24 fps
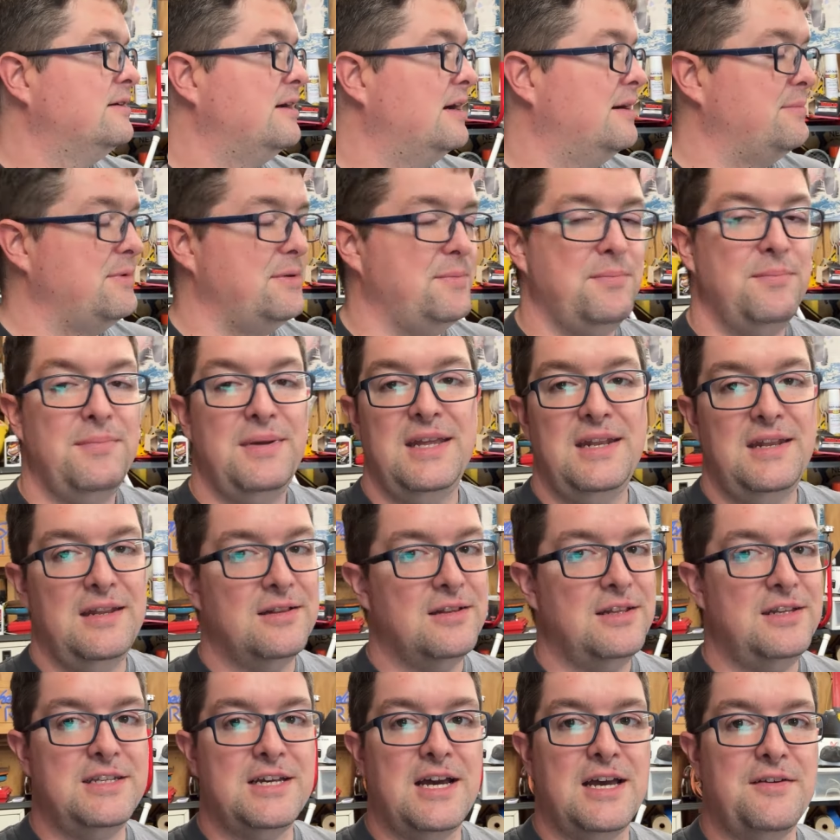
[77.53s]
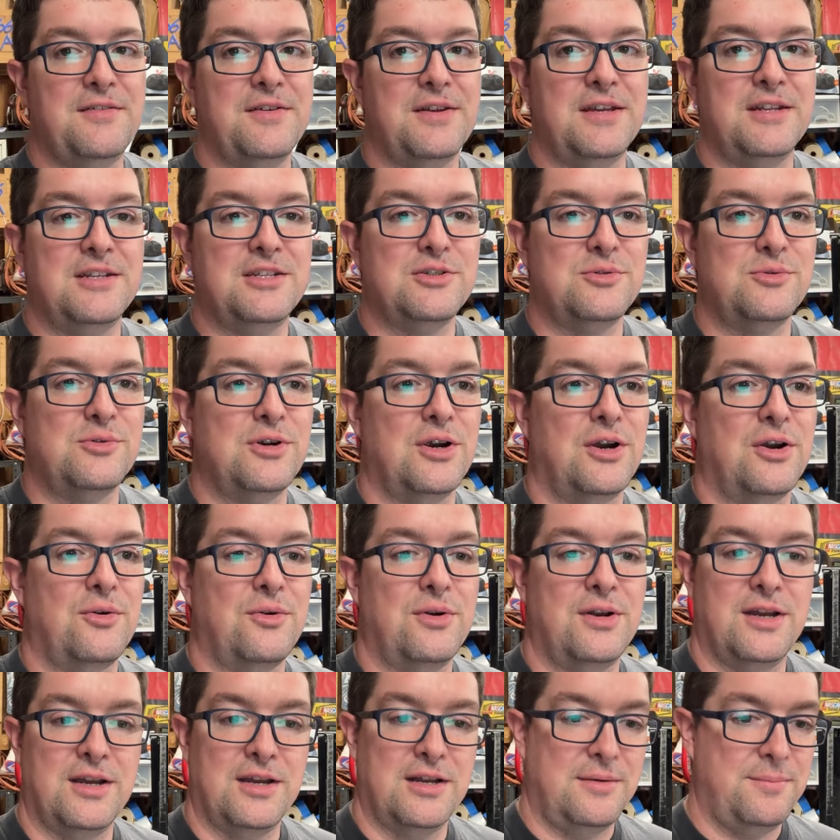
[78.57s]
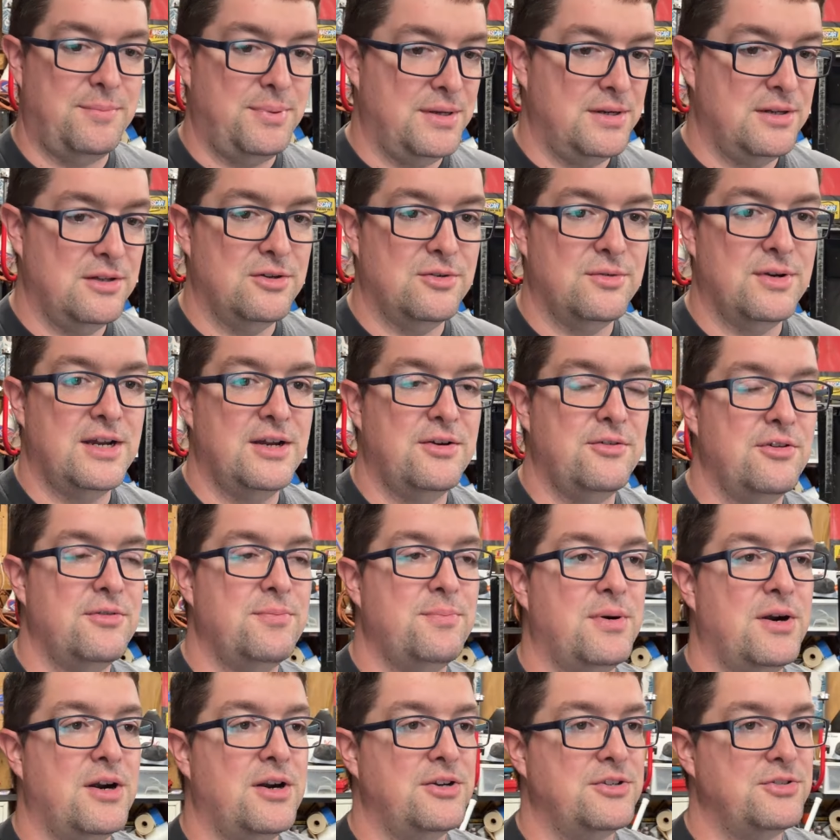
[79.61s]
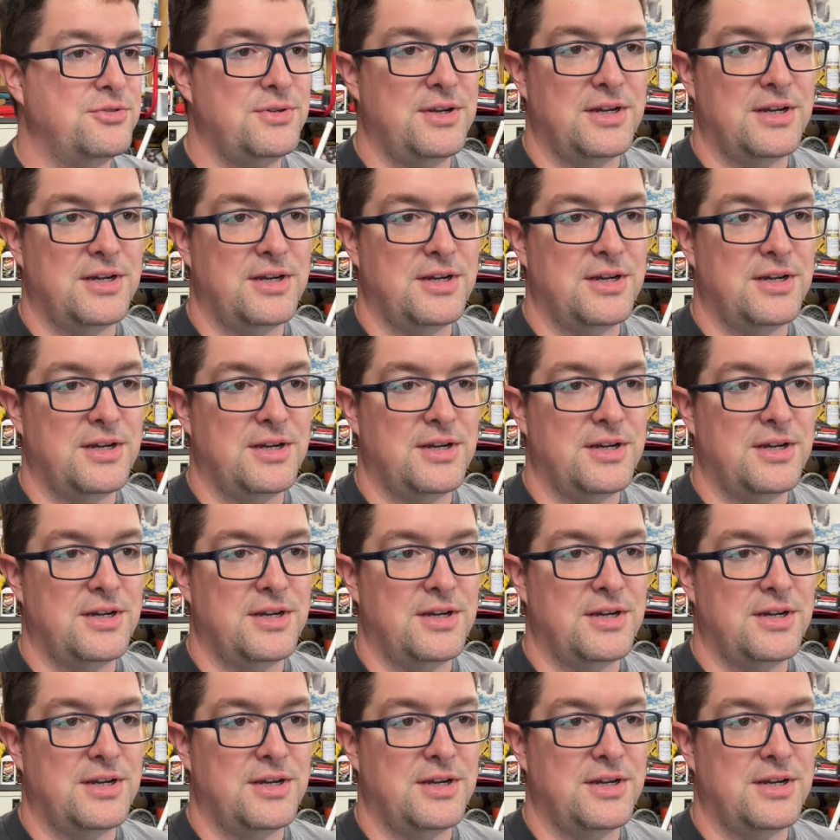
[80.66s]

I'm immediately diving into work. We're not going to piddle around with parts.